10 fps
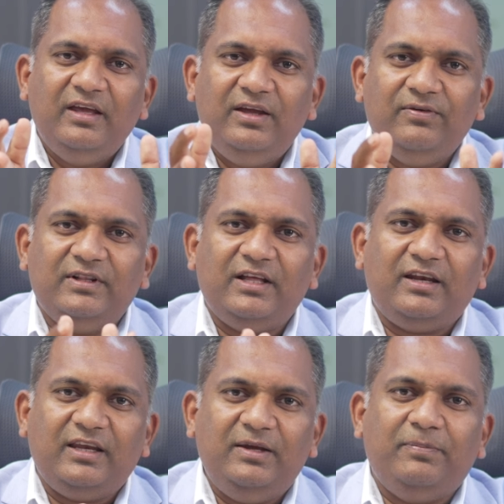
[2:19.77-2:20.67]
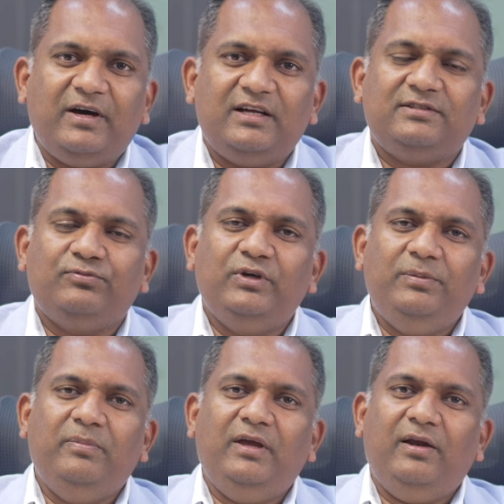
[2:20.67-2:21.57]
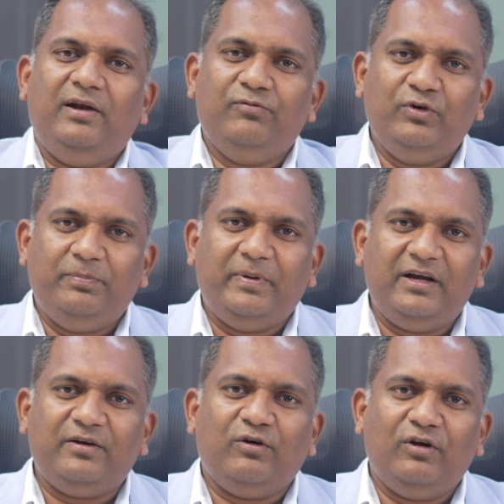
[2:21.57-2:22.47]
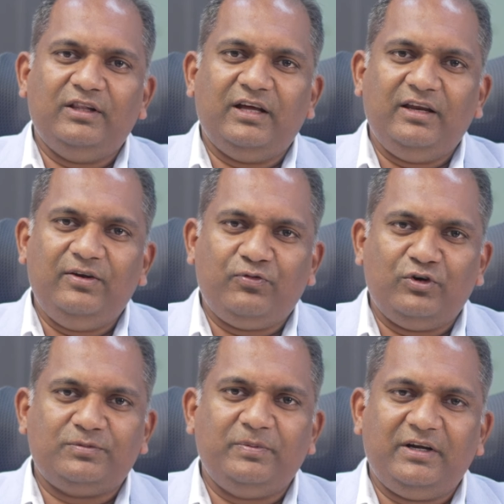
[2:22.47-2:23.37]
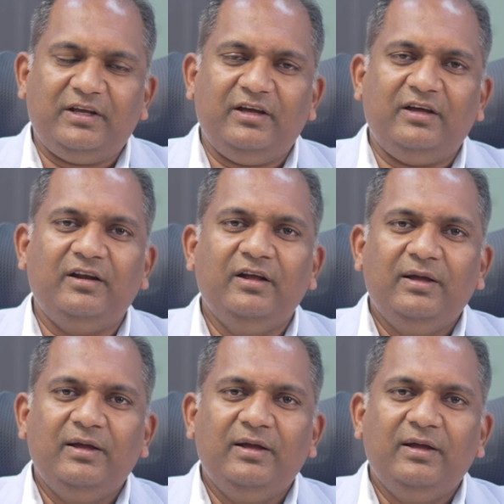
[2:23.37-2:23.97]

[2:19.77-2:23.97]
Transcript: even the rebars we made, we bent all the reinforcement here,